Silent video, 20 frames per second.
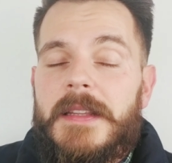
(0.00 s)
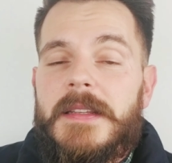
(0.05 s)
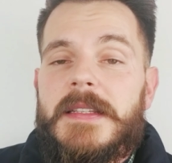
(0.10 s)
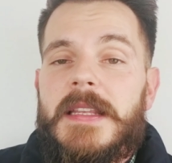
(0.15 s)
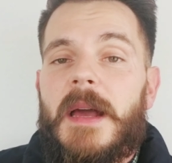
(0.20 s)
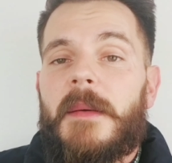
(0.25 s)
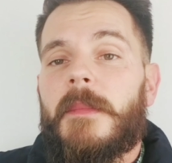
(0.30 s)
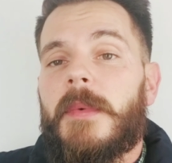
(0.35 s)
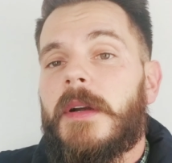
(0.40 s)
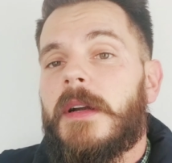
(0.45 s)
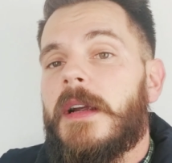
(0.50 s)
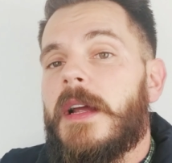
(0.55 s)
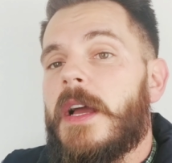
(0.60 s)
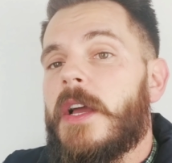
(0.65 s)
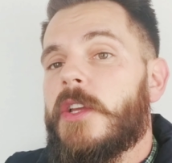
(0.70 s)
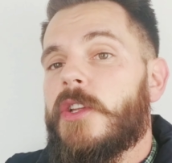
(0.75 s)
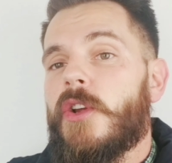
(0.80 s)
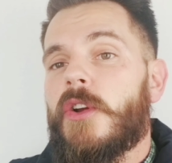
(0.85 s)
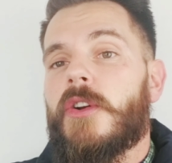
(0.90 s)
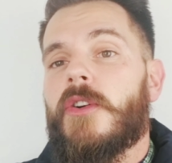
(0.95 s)
In December,
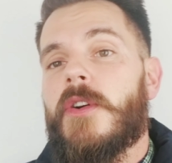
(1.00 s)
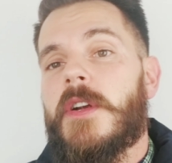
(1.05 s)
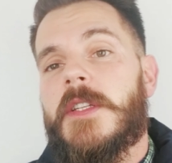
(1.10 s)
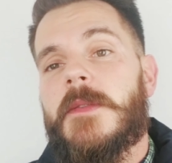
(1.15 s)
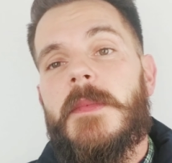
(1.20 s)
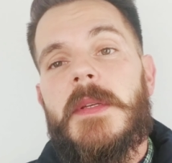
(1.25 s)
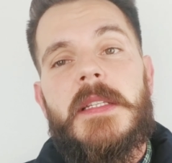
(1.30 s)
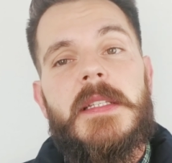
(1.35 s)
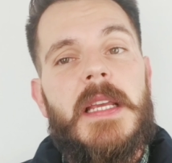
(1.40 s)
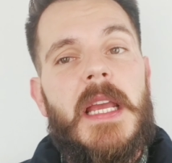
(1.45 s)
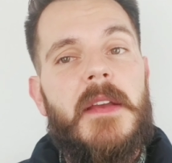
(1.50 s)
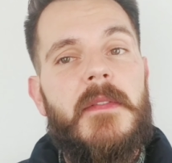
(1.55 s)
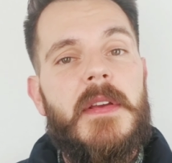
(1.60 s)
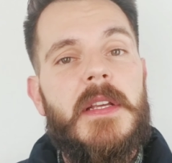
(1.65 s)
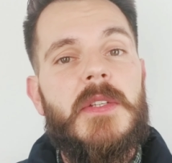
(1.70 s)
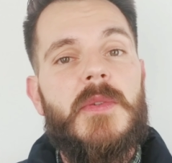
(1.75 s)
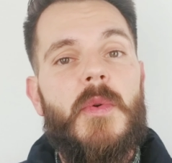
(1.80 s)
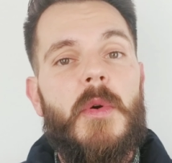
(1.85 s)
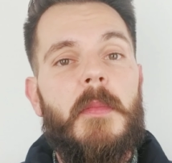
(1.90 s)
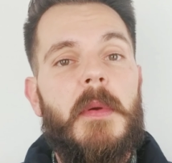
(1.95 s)
your Christmas
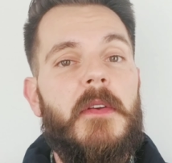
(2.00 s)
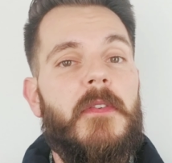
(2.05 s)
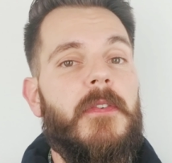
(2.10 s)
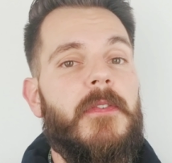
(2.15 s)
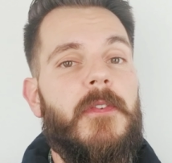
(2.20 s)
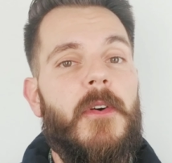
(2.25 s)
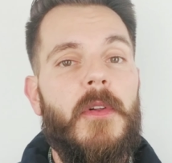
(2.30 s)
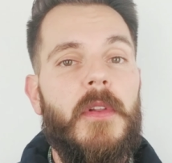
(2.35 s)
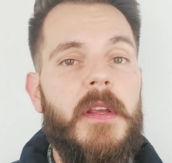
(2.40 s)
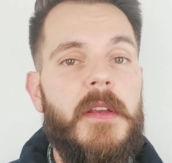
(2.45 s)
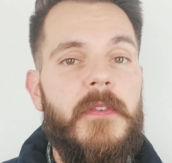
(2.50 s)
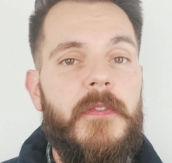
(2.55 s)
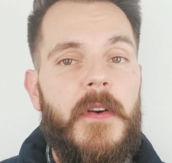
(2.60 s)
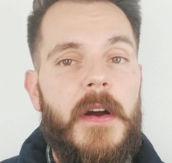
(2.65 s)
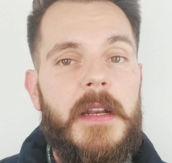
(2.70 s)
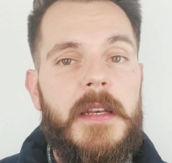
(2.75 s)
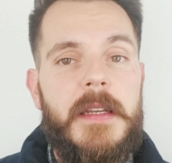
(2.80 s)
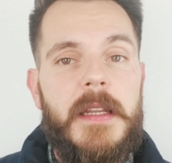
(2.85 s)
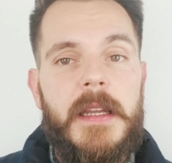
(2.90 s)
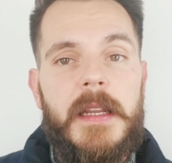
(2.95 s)
savings will be fully
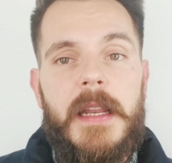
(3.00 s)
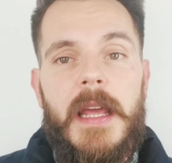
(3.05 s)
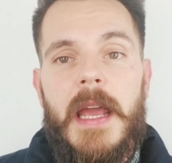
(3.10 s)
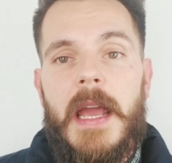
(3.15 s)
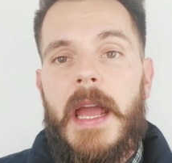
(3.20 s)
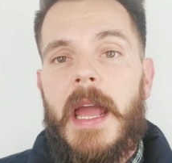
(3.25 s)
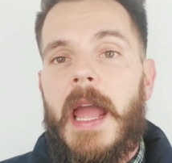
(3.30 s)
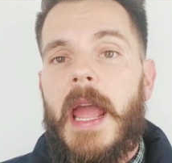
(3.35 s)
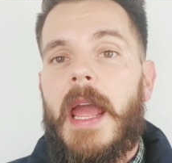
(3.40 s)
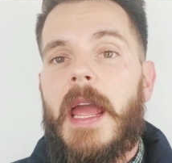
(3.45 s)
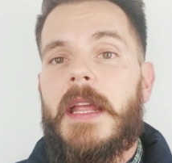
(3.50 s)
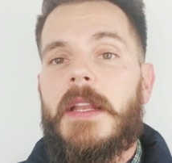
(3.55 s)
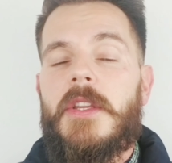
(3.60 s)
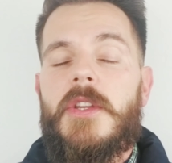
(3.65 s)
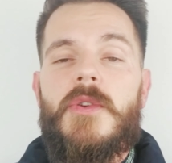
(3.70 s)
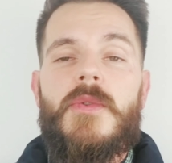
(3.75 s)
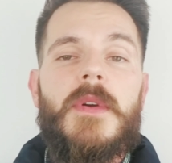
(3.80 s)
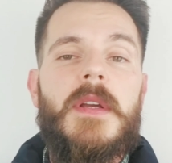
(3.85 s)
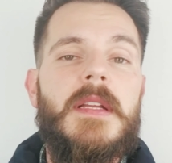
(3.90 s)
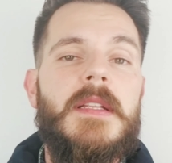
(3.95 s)
funded
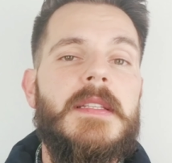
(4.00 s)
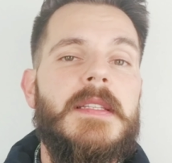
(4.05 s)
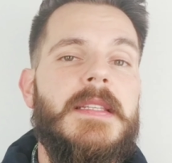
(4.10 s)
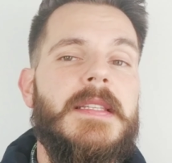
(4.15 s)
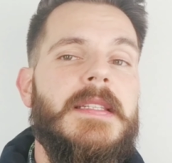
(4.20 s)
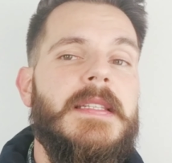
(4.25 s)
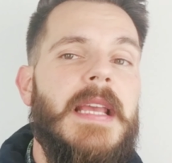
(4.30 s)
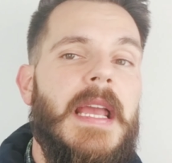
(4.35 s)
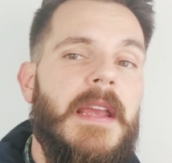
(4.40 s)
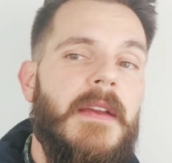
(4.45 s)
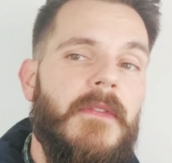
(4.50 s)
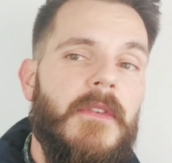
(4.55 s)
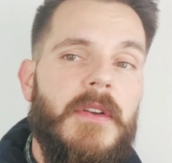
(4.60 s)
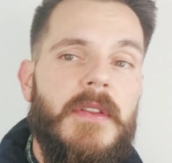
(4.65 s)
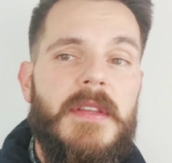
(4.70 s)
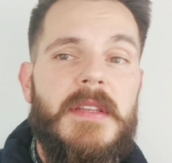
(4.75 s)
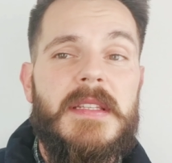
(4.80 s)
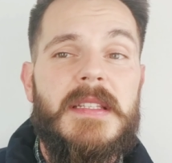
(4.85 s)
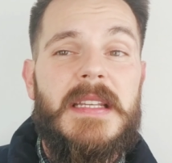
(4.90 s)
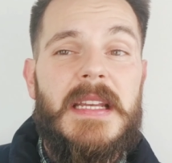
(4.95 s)
and you can savor
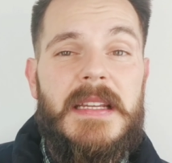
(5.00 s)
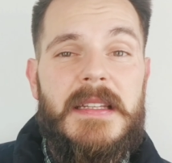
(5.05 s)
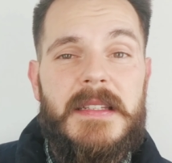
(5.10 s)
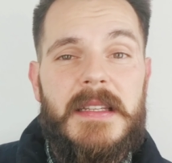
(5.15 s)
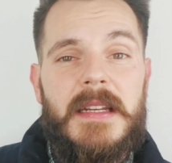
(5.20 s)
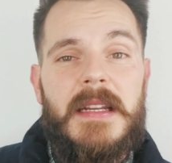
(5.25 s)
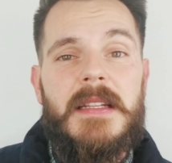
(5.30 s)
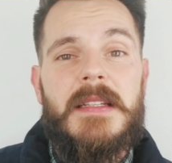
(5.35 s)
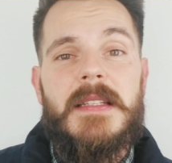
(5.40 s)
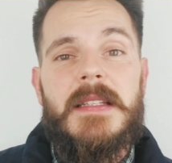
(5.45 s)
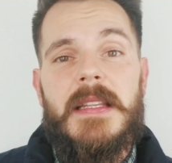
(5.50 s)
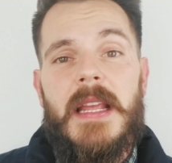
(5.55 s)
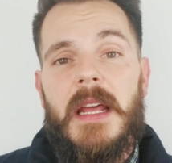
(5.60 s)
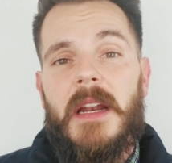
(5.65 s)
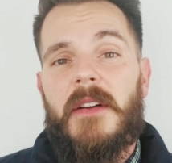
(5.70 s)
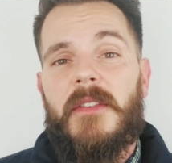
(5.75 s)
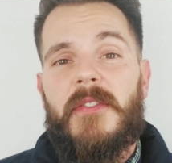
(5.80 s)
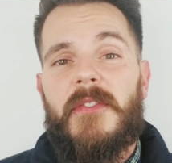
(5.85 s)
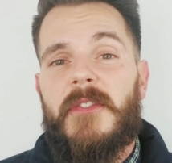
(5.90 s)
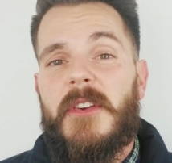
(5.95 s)
the season
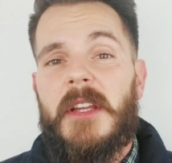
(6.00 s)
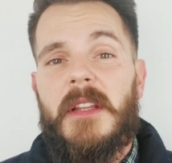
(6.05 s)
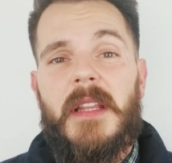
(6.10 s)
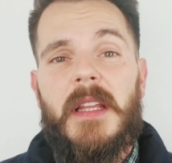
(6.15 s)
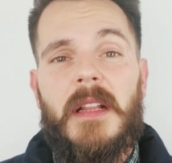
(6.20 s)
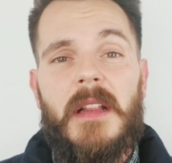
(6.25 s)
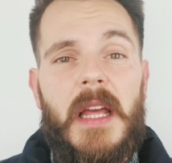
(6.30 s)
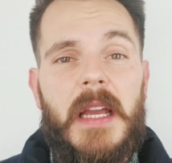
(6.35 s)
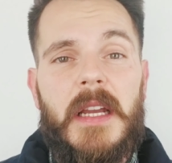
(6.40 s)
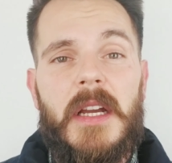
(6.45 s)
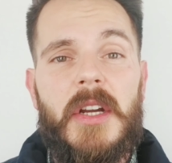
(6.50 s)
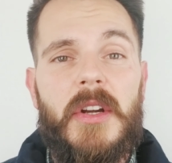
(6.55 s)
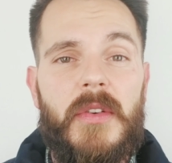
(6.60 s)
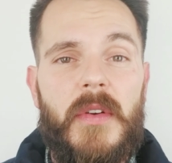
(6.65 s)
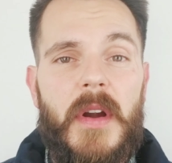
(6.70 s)
instead of feeling like a